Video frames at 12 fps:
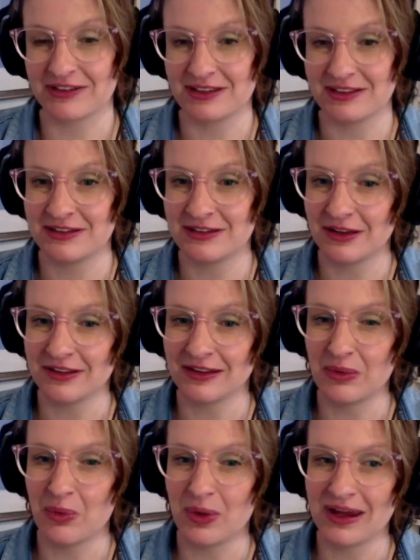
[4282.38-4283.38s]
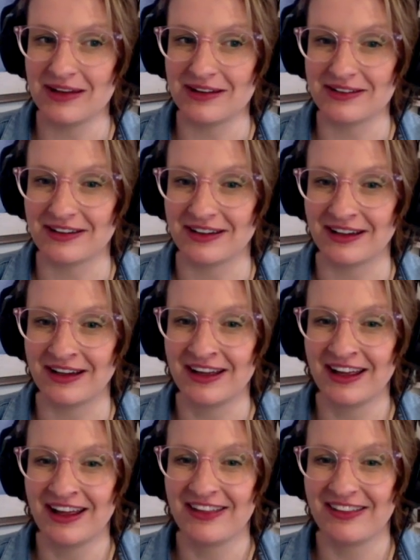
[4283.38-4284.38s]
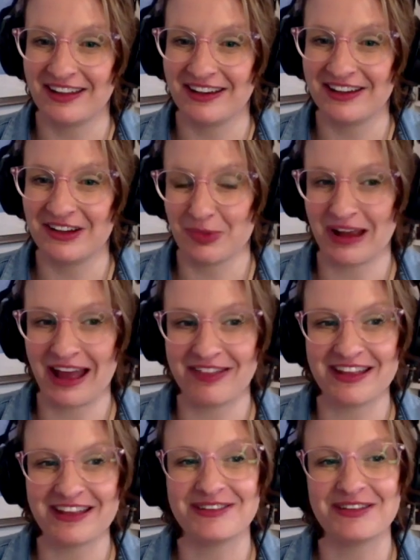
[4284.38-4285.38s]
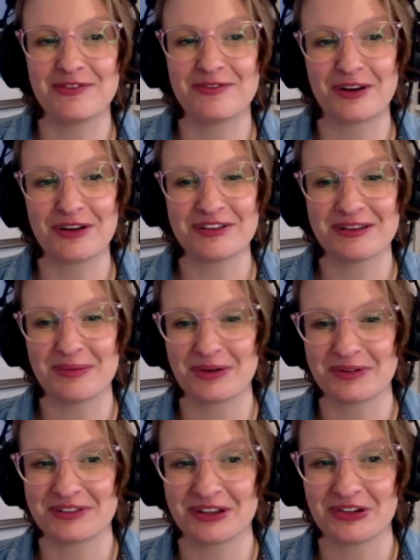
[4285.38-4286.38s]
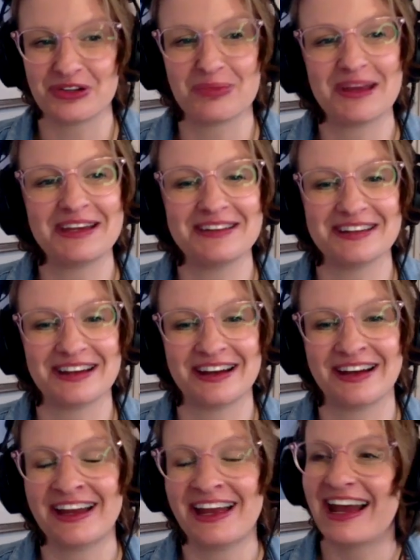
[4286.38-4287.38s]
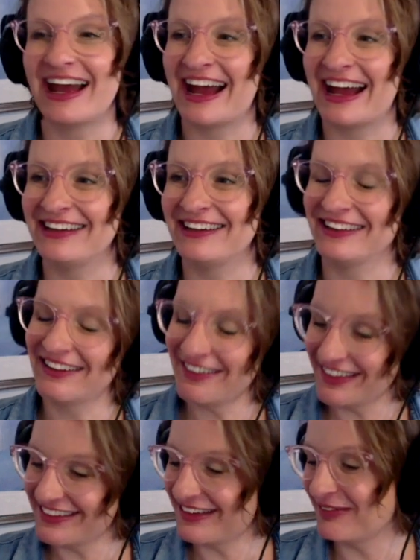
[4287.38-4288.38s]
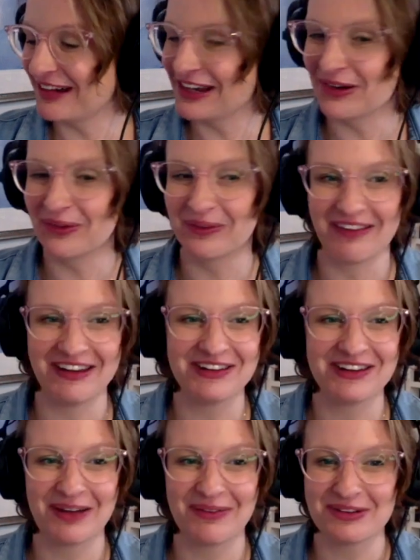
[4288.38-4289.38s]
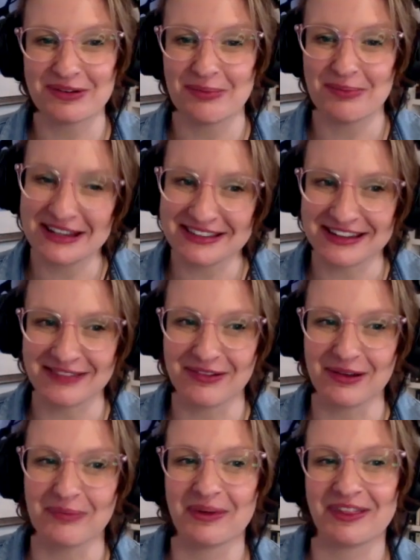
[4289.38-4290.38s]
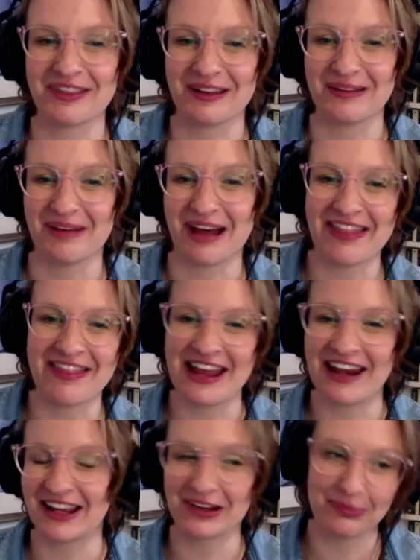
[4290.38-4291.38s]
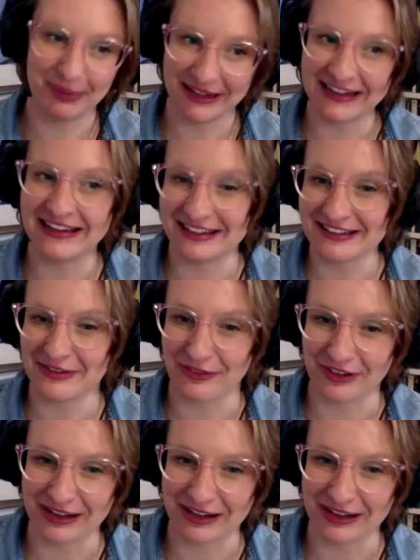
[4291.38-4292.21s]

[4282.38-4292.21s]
there's nothing weirder than, you probably had this, you follow someone on social media and you think, oh, they sound really cool, and then you go into a meeting room with them and they're like completely different